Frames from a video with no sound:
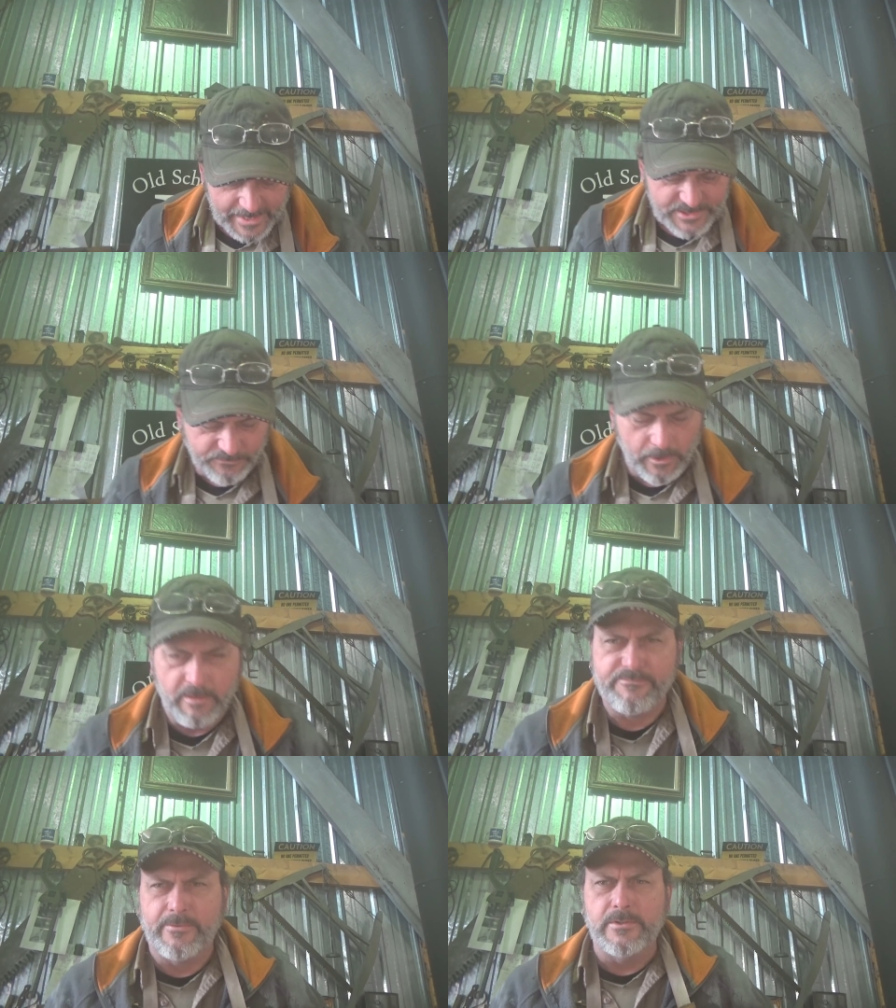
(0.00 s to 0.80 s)
guys, for our
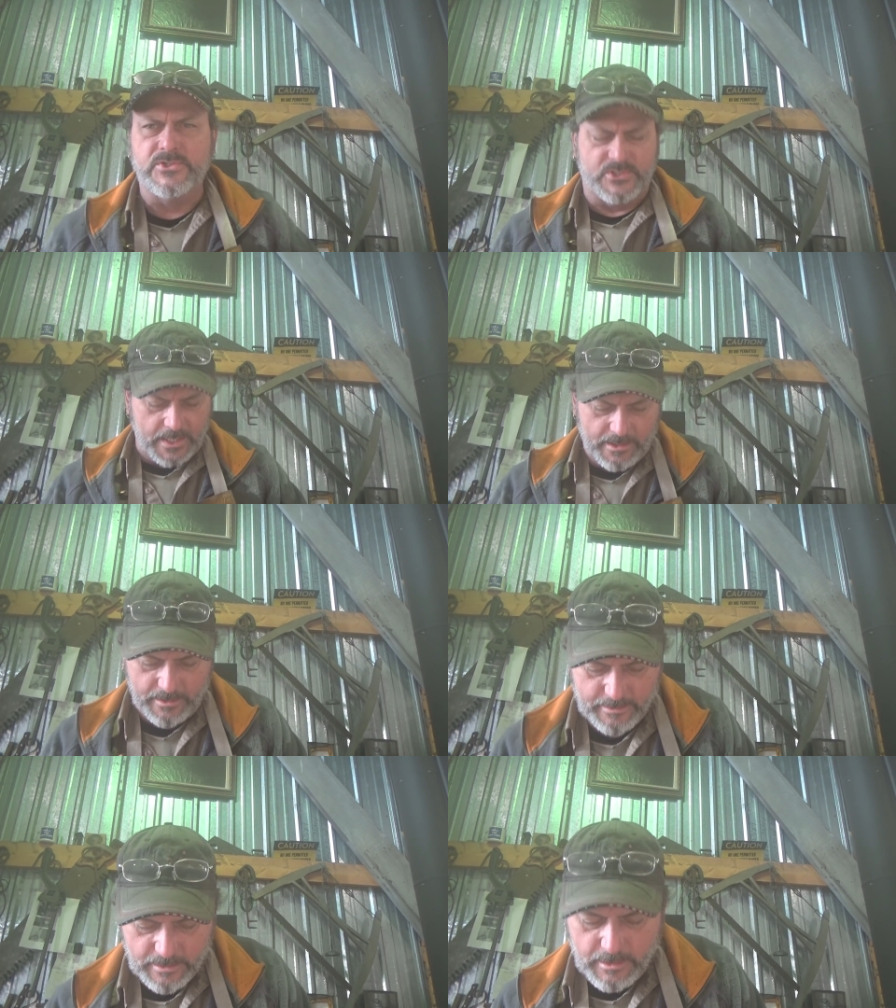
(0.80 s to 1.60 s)
first
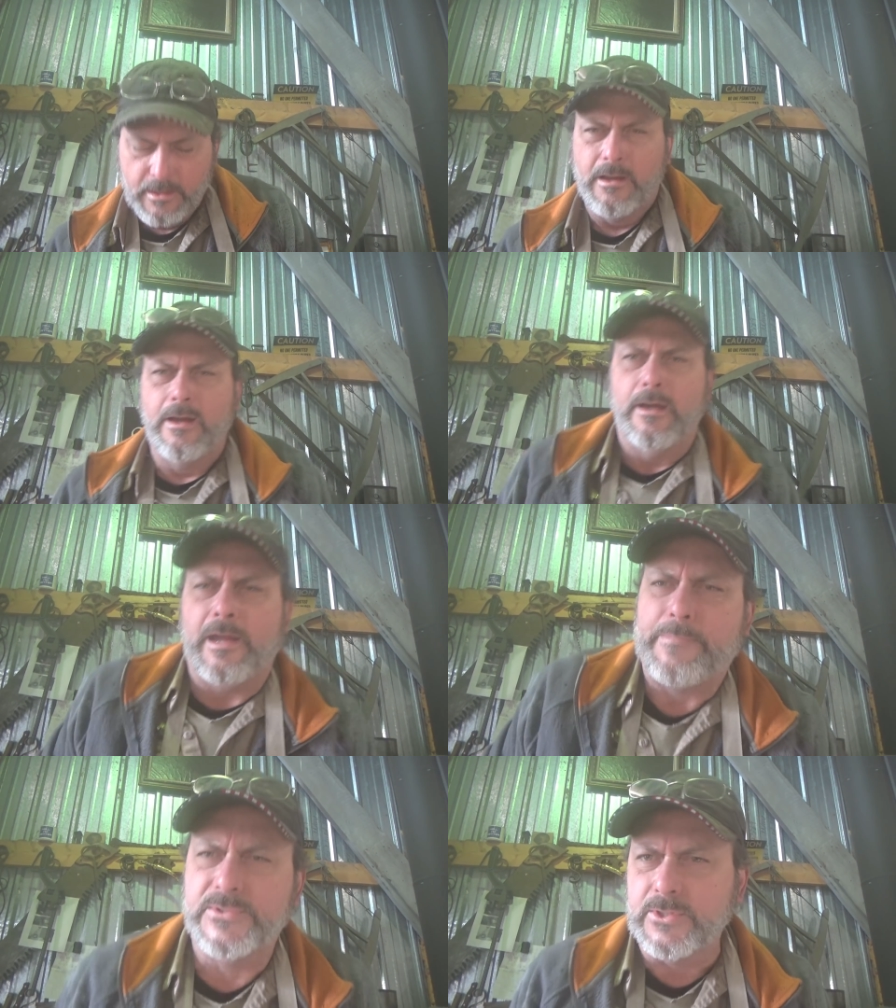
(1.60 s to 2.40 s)

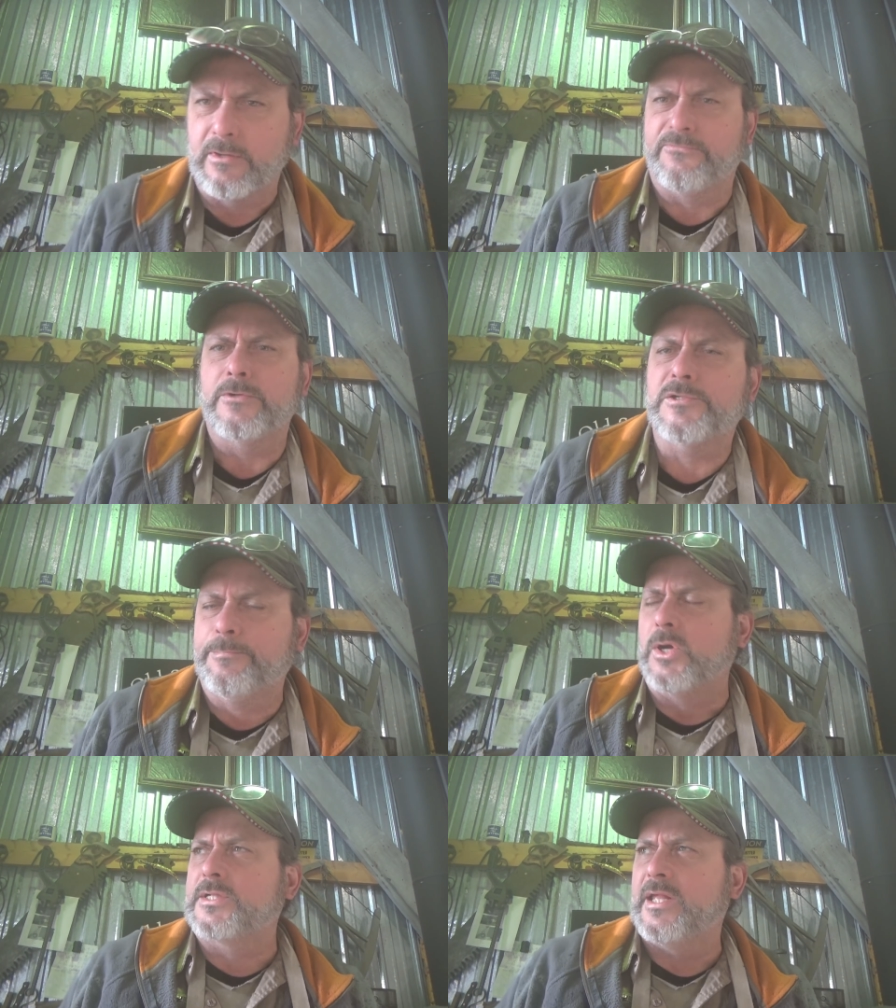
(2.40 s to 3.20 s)
episode, first
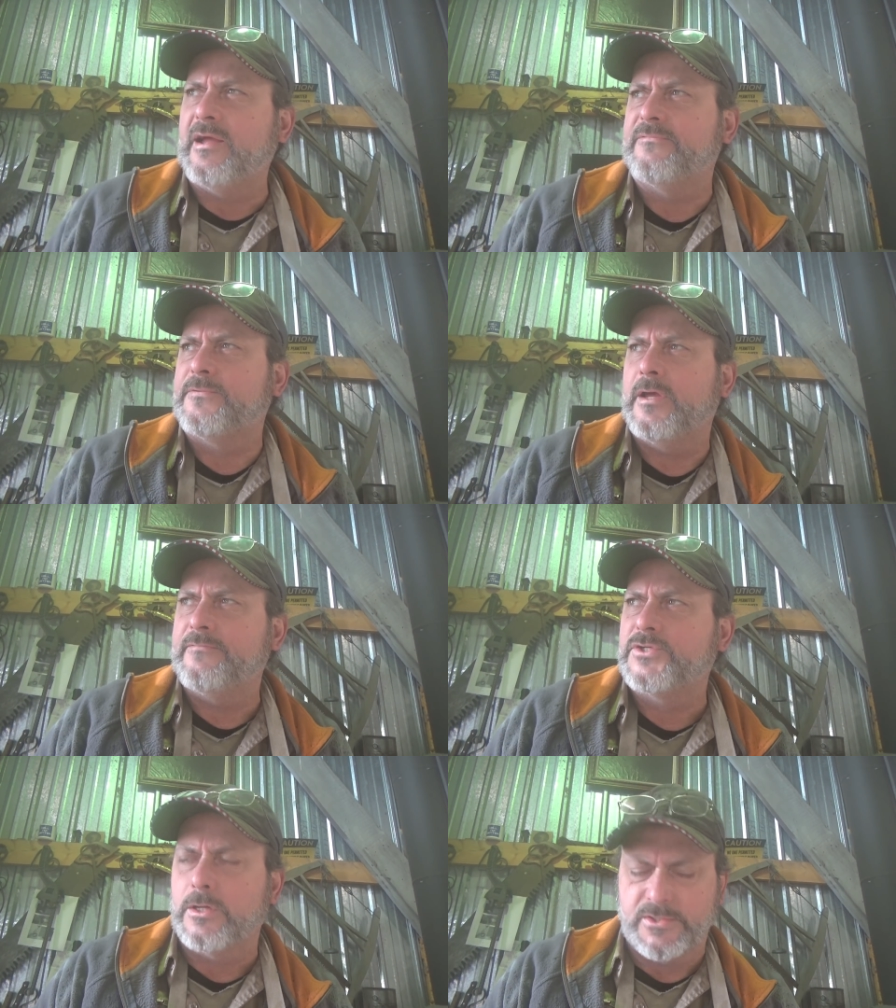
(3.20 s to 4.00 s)
book that
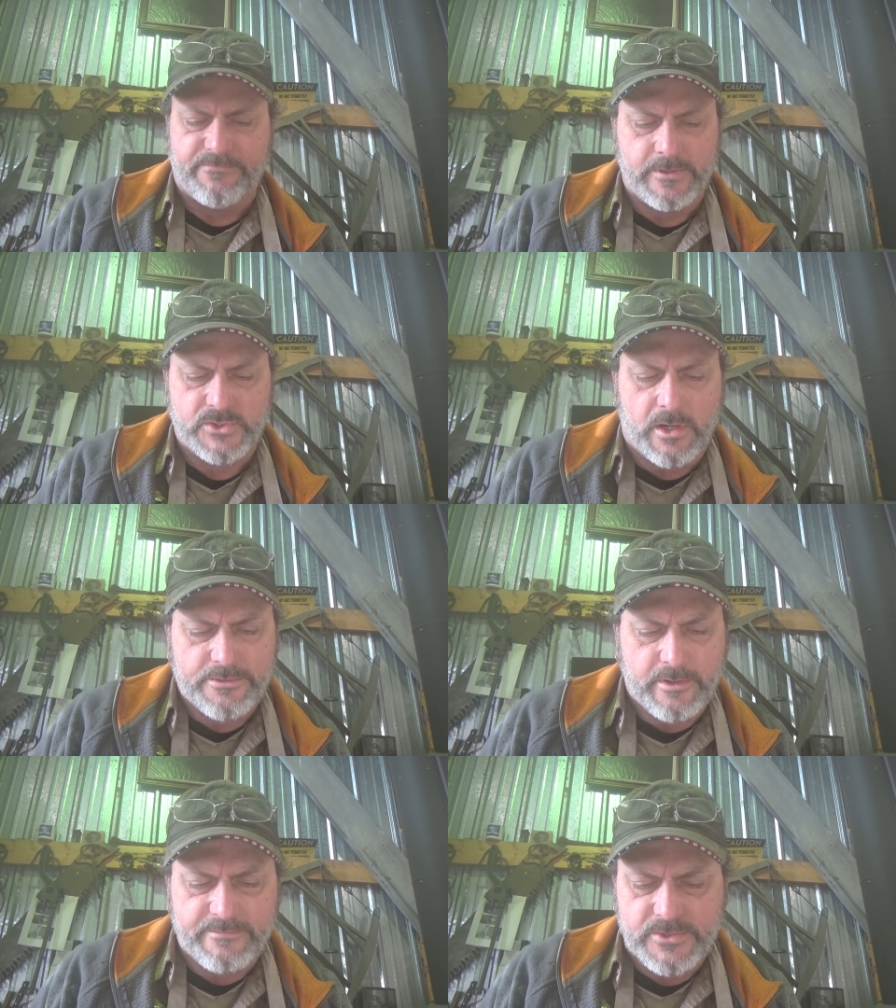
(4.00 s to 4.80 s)
I've chosen, first
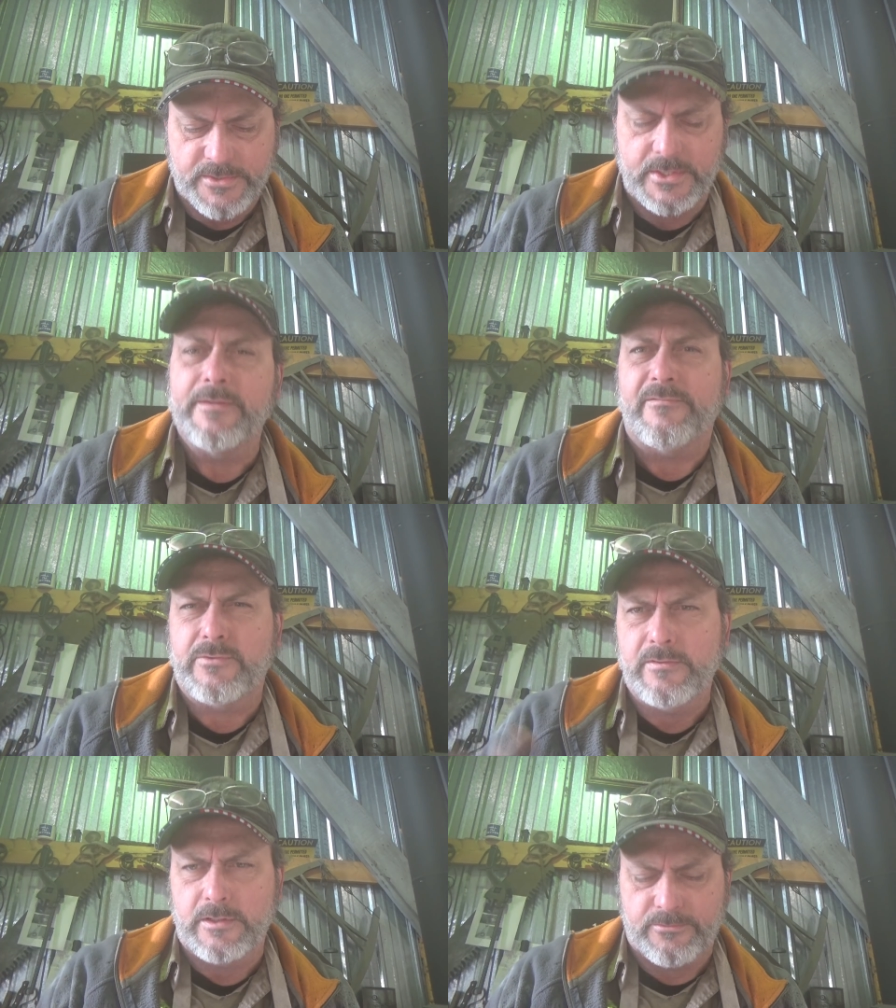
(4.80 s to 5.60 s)
author I've chosen, I've
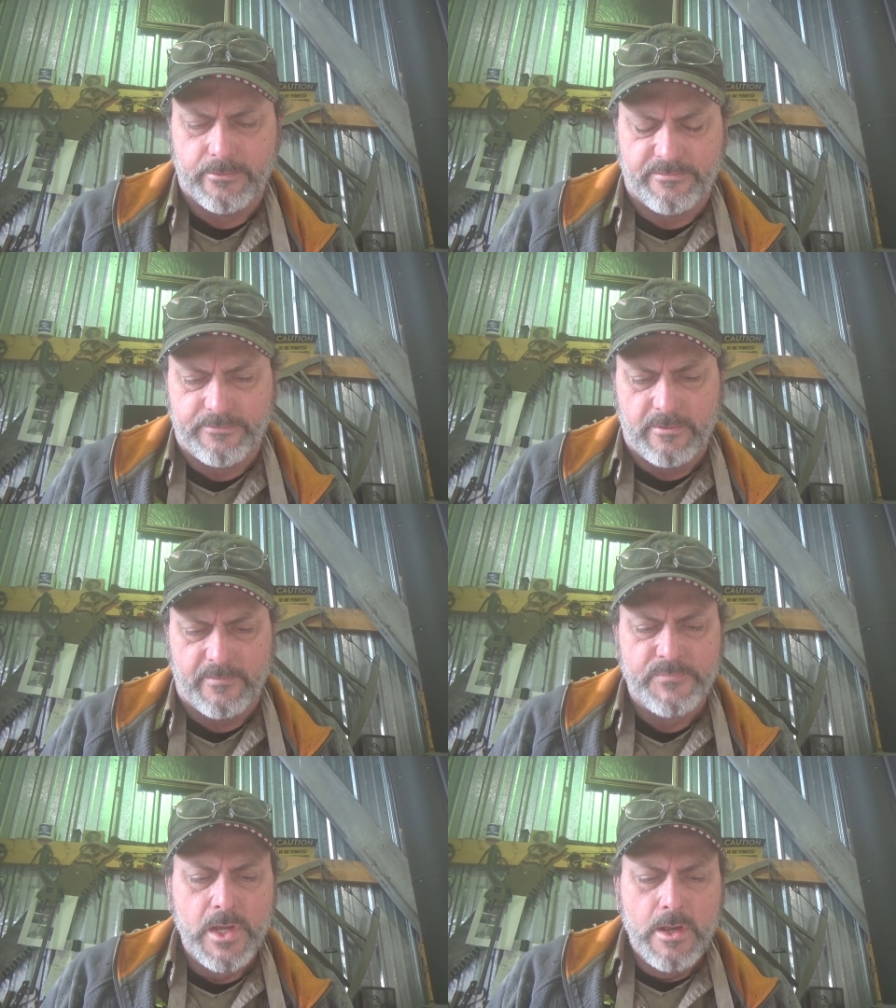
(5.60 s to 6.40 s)
looked through a few of them.